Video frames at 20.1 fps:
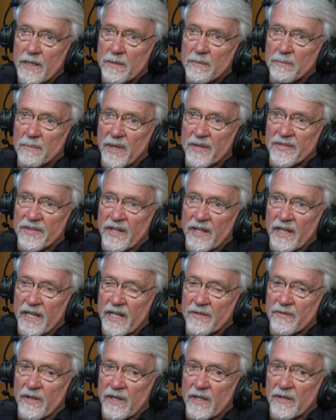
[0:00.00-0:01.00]
but the
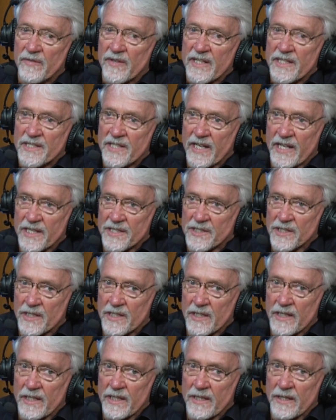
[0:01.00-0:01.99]
level of
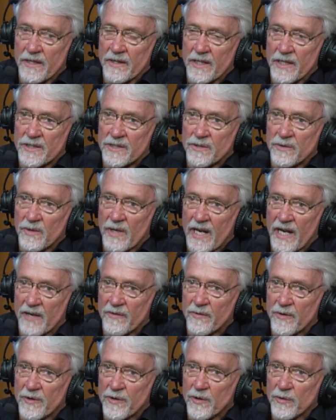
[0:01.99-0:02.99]
intensity that you have
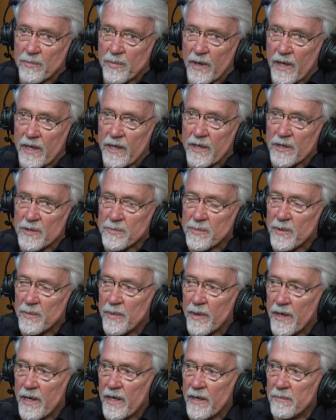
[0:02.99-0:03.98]
with your players
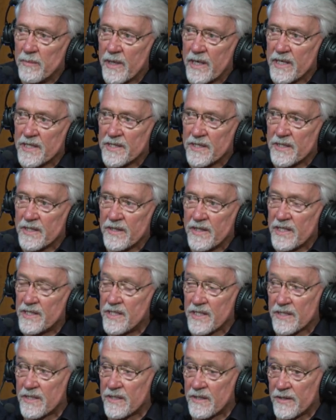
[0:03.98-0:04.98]
preparing because this
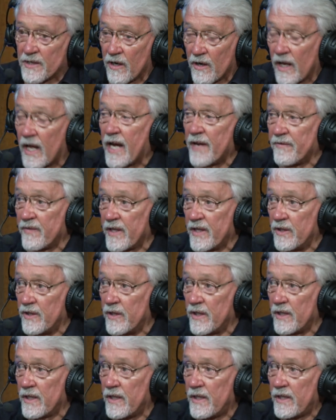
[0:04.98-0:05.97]
is their
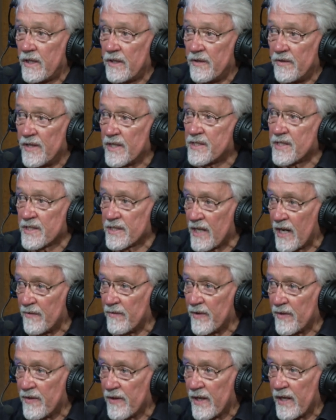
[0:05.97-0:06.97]
livelihood this is
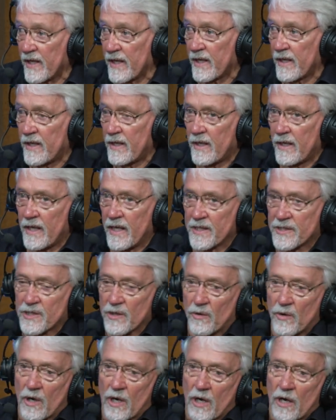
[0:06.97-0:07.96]
everything and
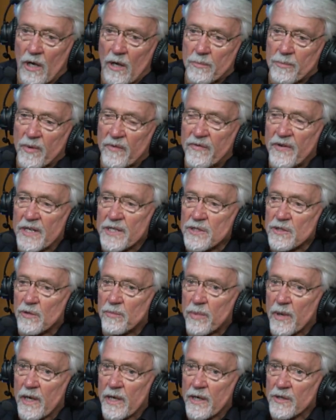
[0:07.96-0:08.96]
so all professional
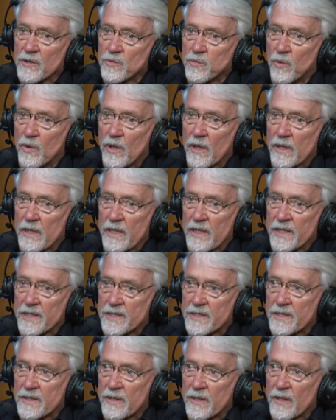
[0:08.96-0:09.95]
players want
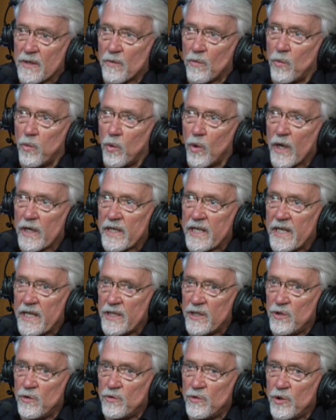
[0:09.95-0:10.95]
is what can
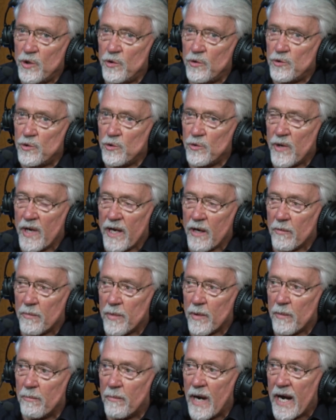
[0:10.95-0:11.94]
you do to
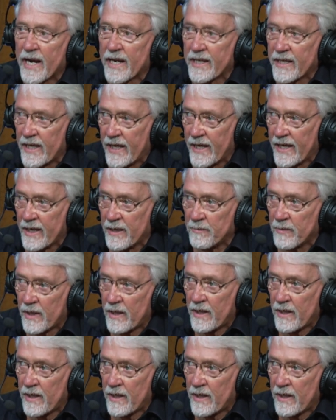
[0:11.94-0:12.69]
help my game